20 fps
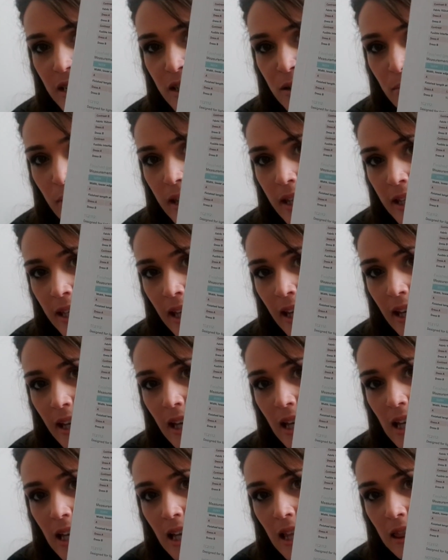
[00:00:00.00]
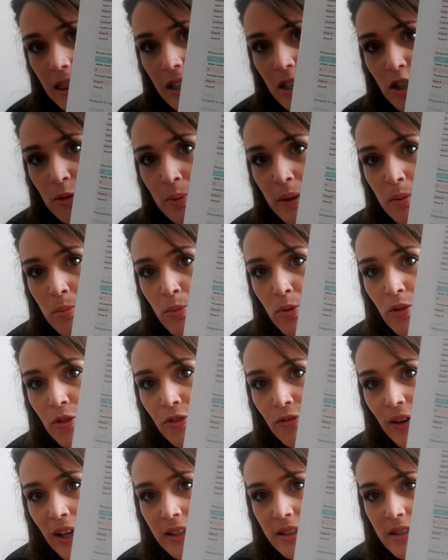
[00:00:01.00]
to make it a little bit more
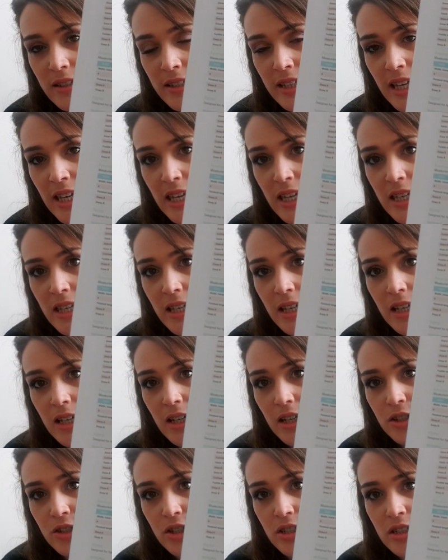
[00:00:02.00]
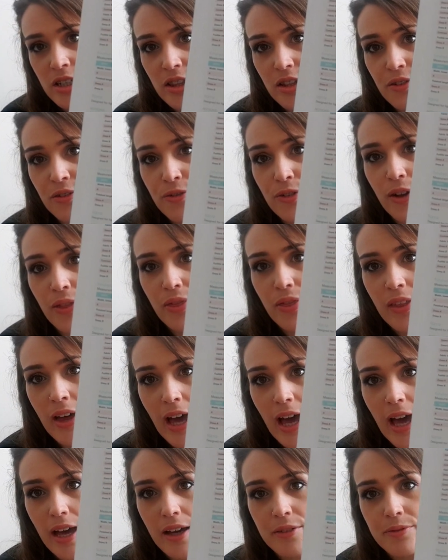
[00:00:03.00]
fancy just at the front
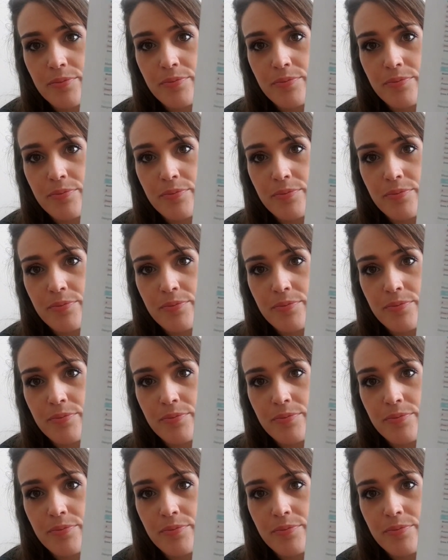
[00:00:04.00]
there.